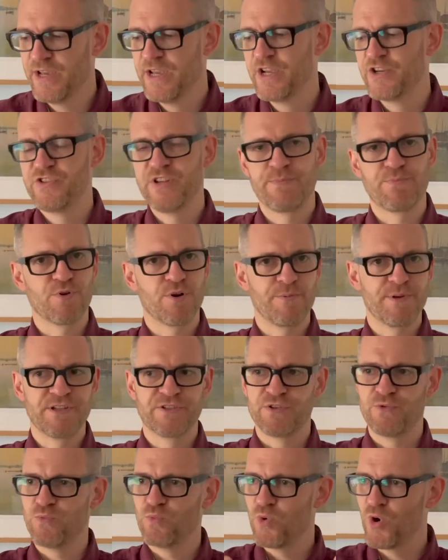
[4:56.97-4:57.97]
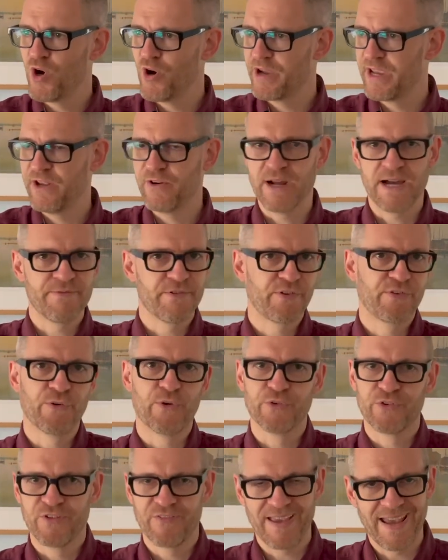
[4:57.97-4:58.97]
She probably isn't working or have a
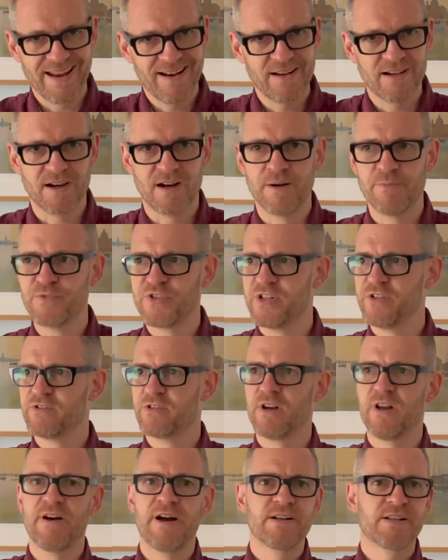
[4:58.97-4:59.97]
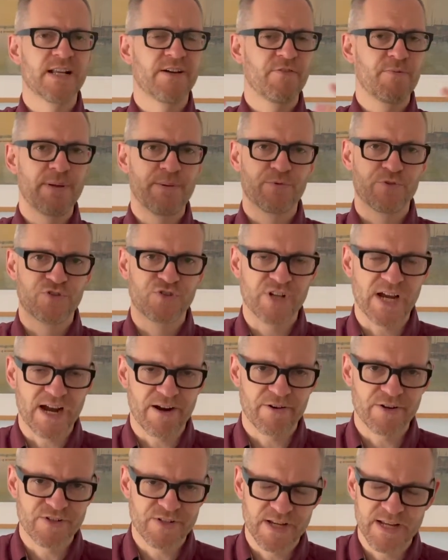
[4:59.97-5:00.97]
source of income. She's reliant on other people's
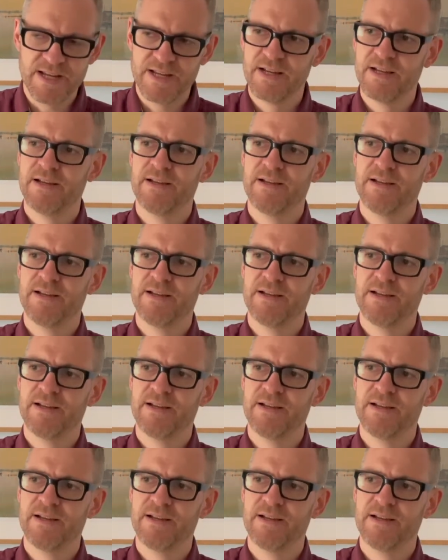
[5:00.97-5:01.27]
charity.